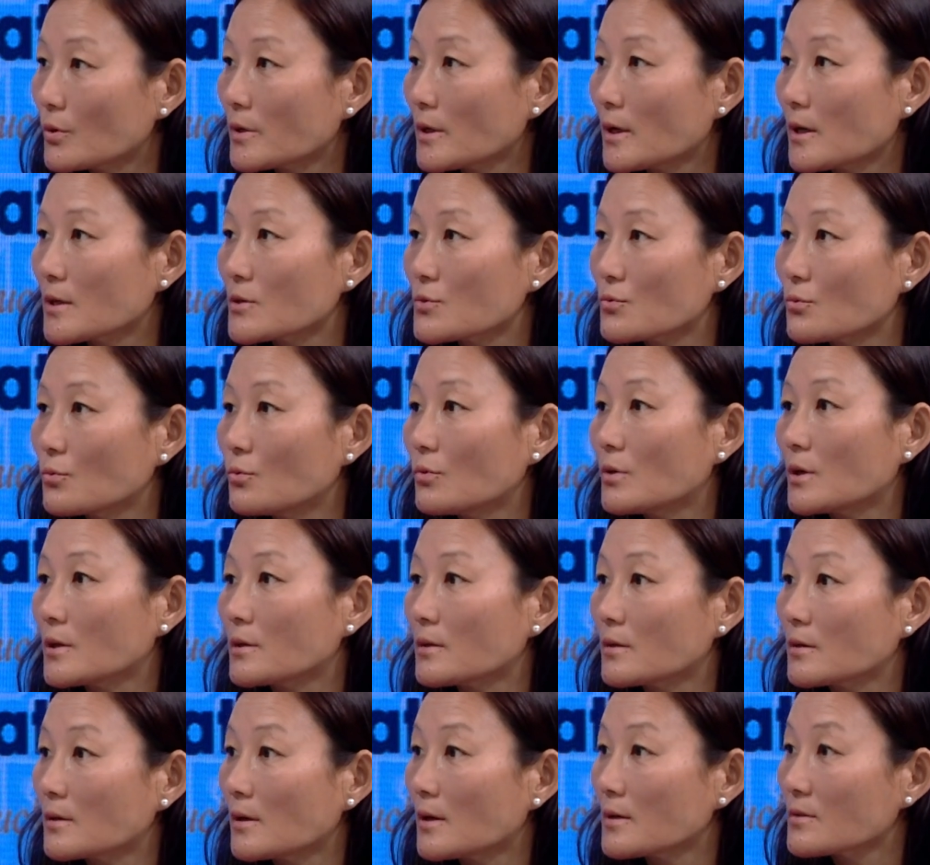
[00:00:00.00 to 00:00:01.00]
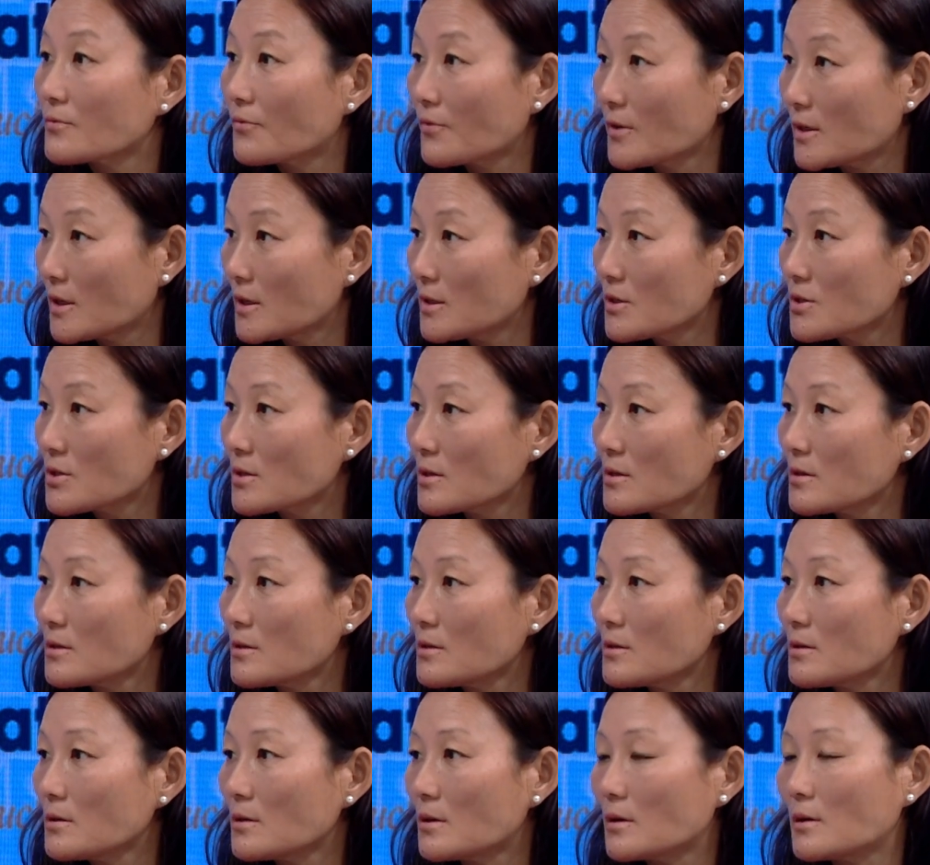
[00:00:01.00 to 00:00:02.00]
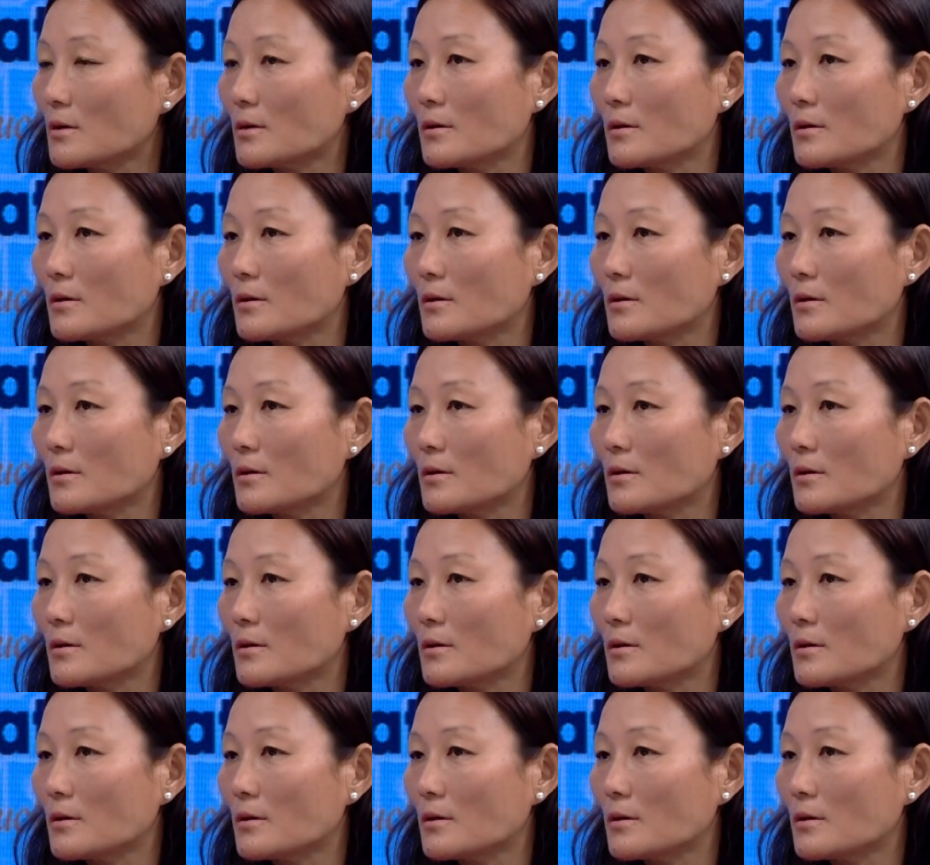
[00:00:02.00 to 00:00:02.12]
has to go under classification.